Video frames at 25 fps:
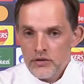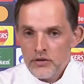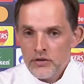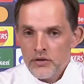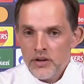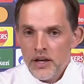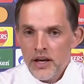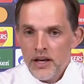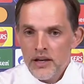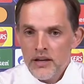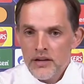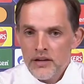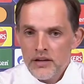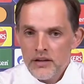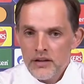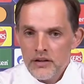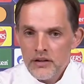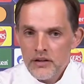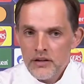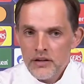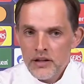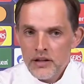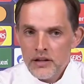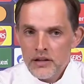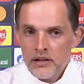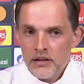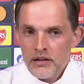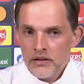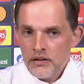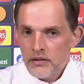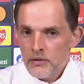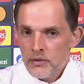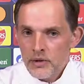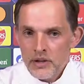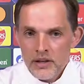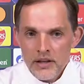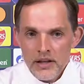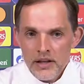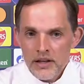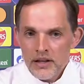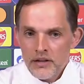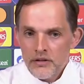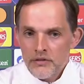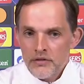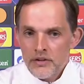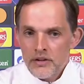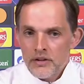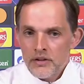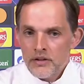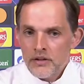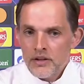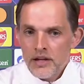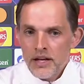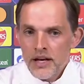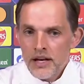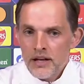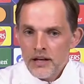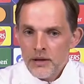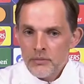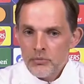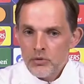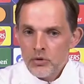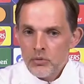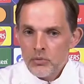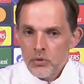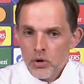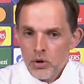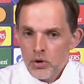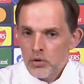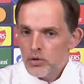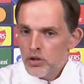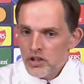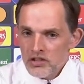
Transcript: today and when they give the lineup tomorrow.